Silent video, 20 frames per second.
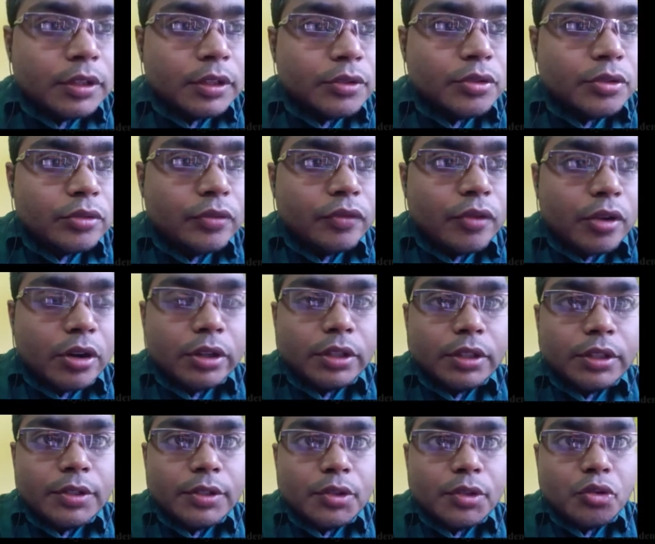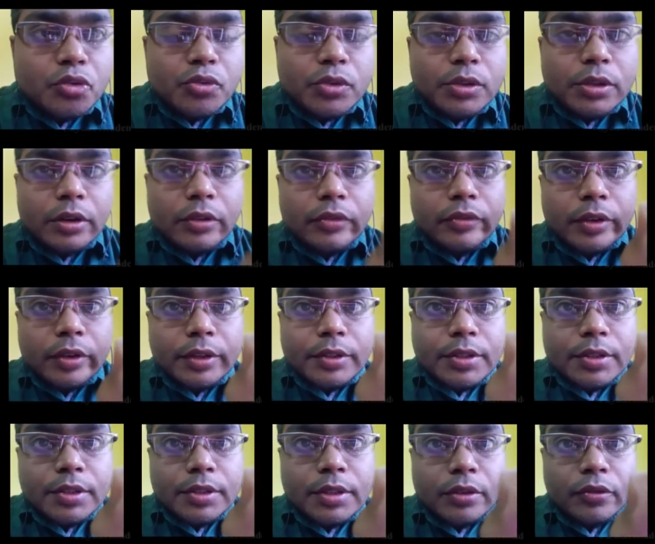So for these two
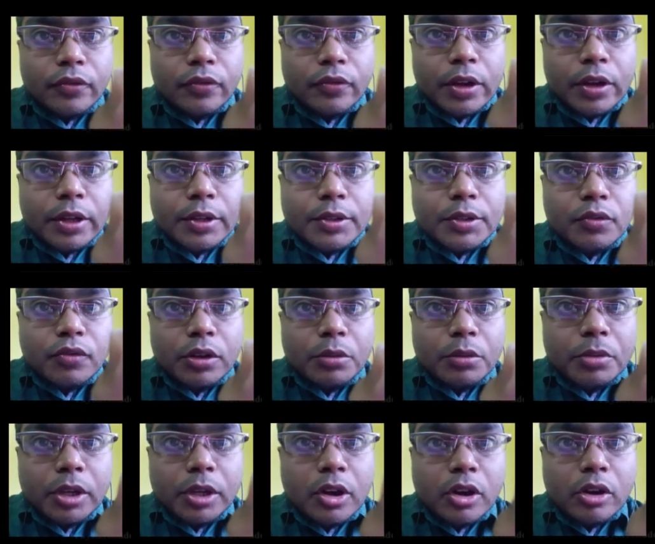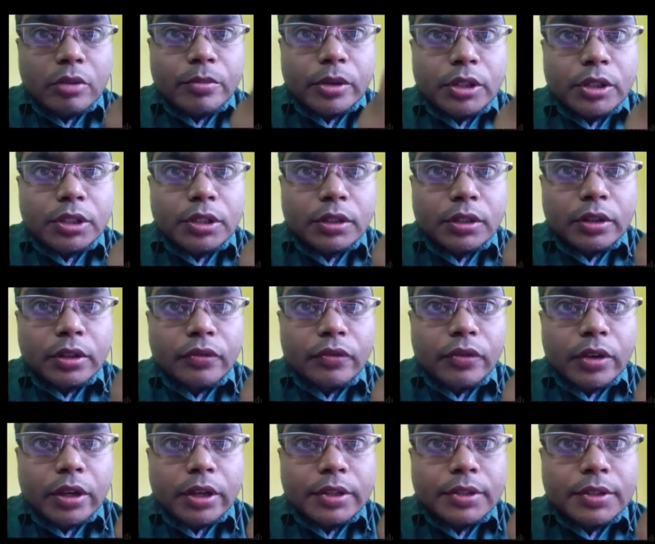surfaces the flux will be how much? The
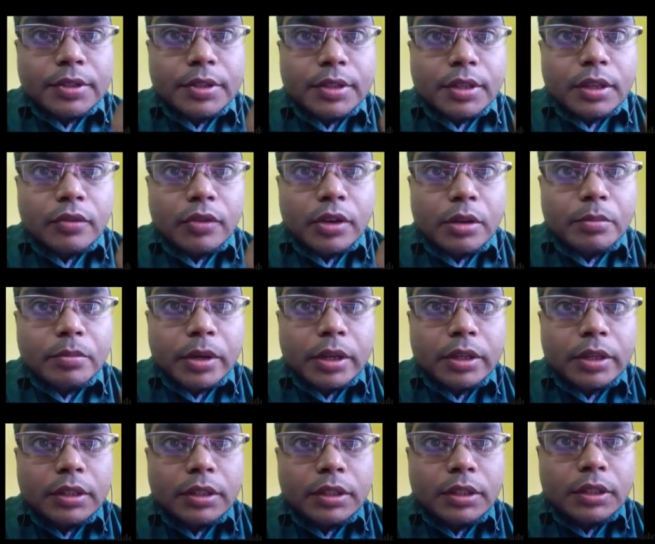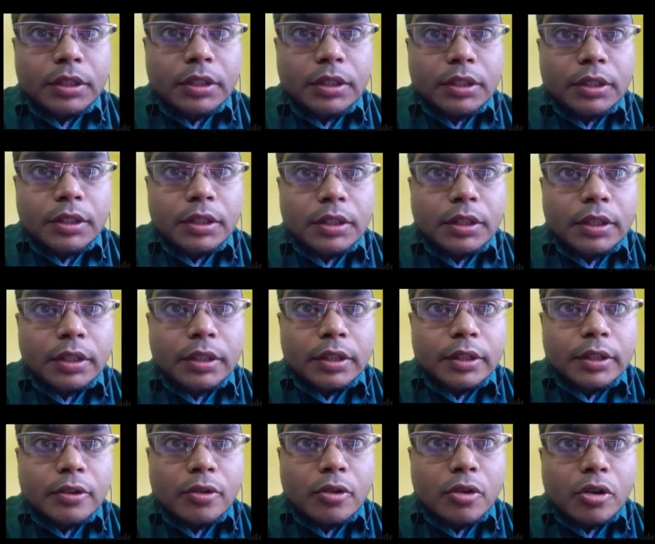flux is given by
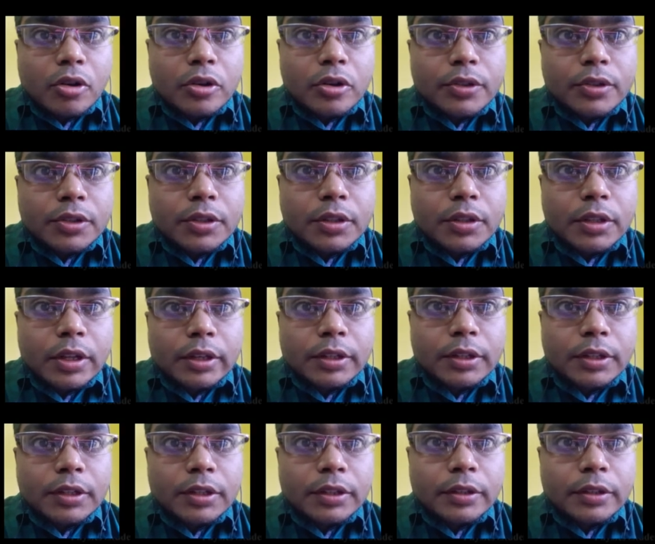EA cos 90,